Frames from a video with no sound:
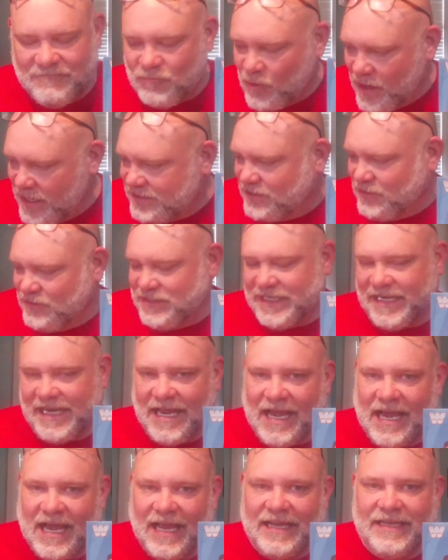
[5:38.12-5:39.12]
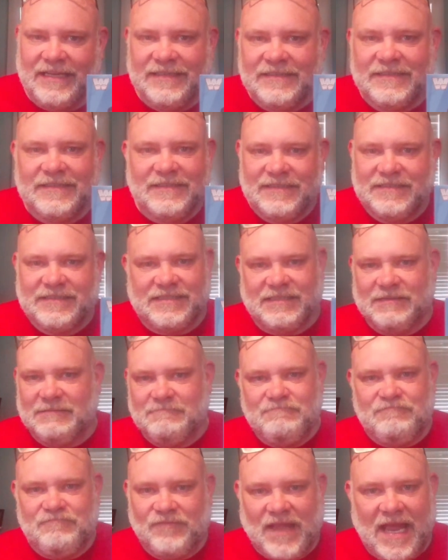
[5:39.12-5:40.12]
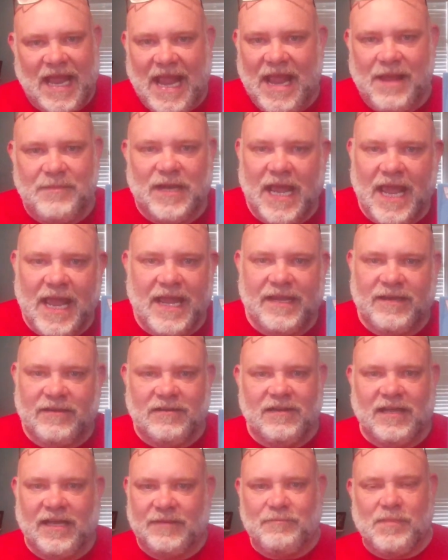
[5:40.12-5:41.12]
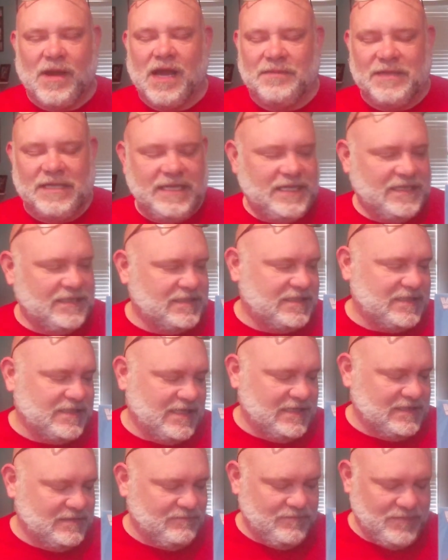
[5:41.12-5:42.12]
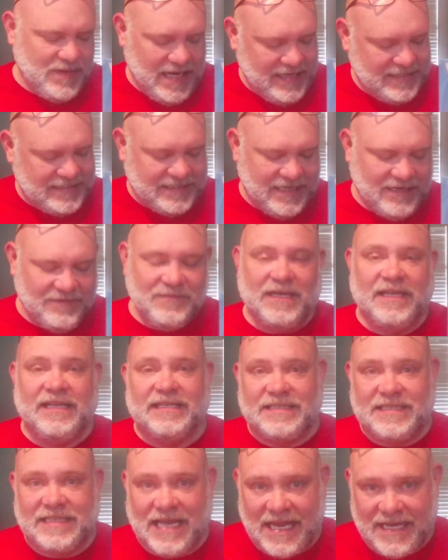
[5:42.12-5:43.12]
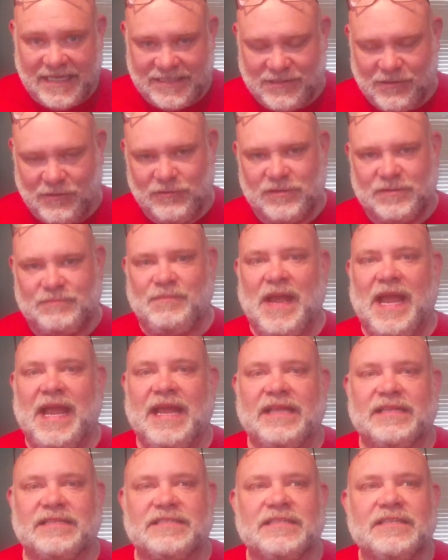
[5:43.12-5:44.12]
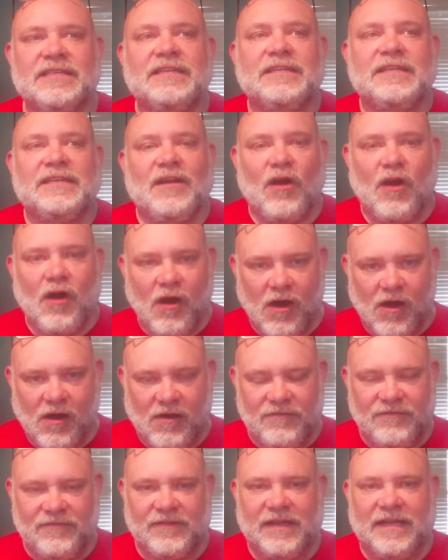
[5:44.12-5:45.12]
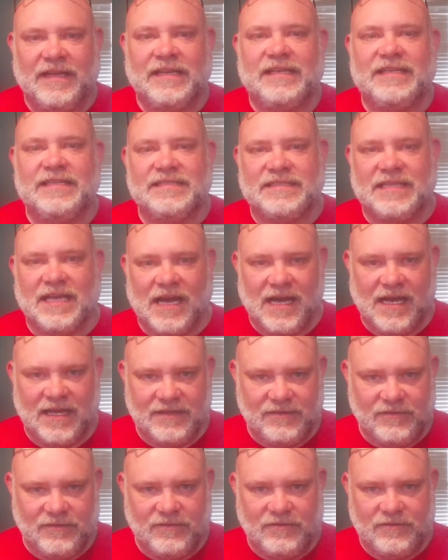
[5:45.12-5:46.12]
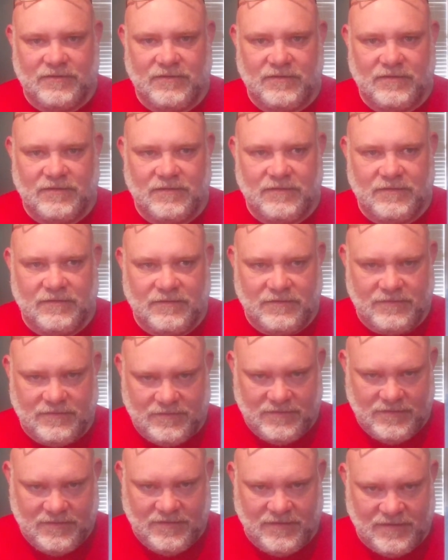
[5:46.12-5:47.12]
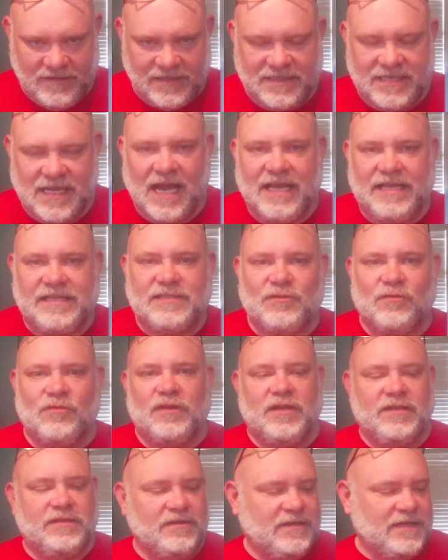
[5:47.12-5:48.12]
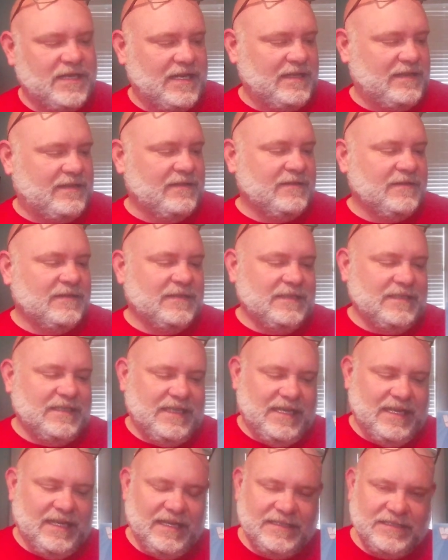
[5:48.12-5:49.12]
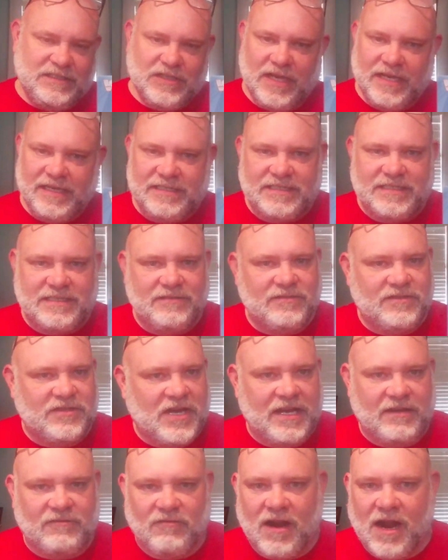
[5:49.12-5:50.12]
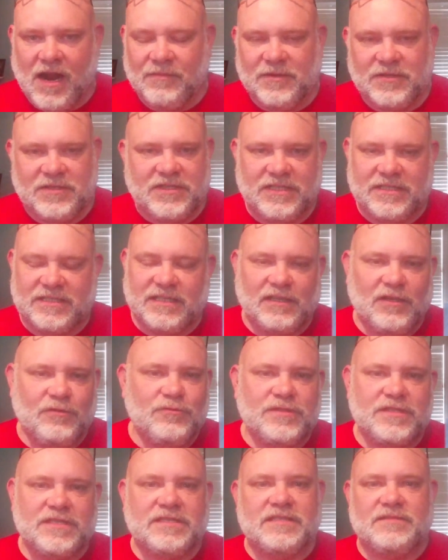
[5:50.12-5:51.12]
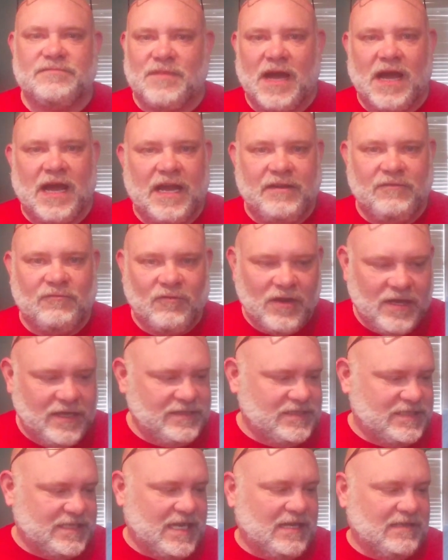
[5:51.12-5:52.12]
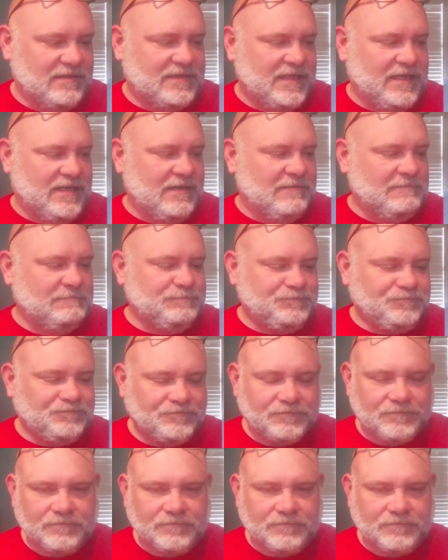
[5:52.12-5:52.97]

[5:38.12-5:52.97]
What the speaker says: wrestles a guy, some ham and egger, like Bobby Heenan says, beats him, and then takes those pants off, and he's got the tights on underneath. And Jake Roberts just loses his mind, runs out there,